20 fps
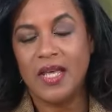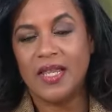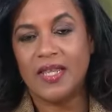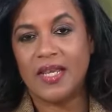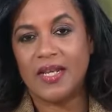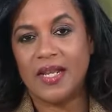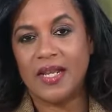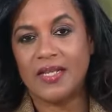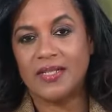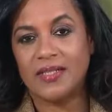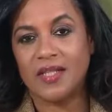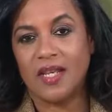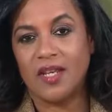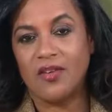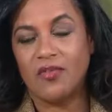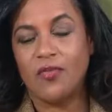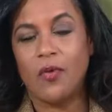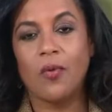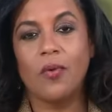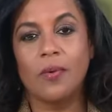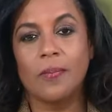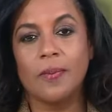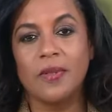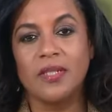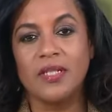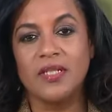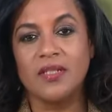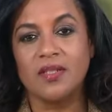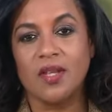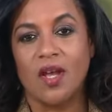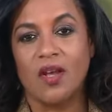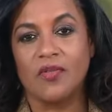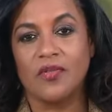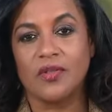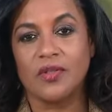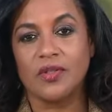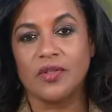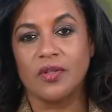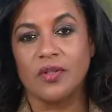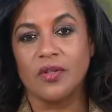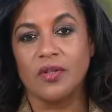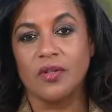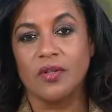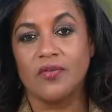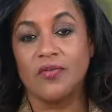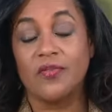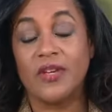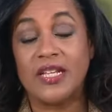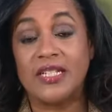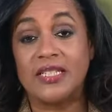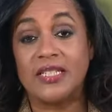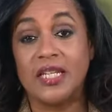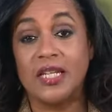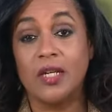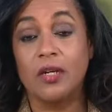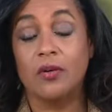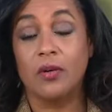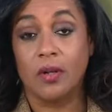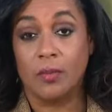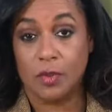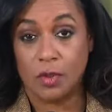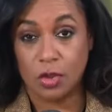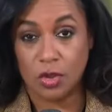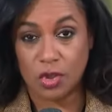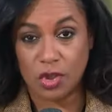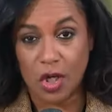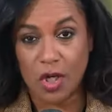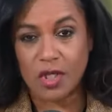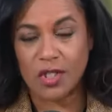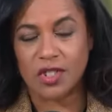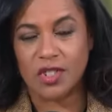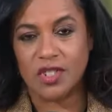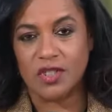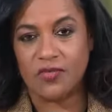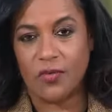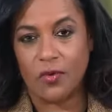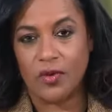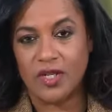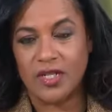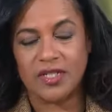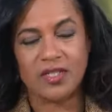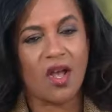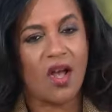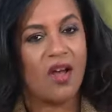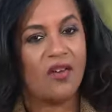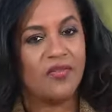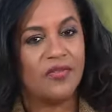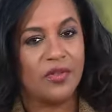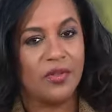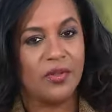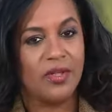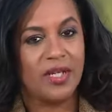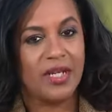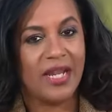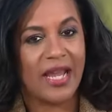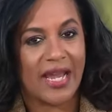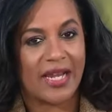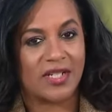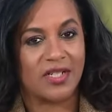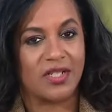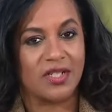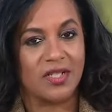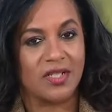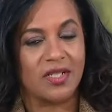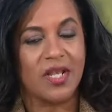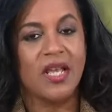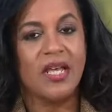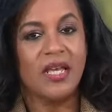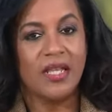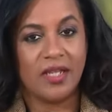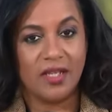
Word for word: that has a Fort Worth police officer facing criminal charges for his off duty actions.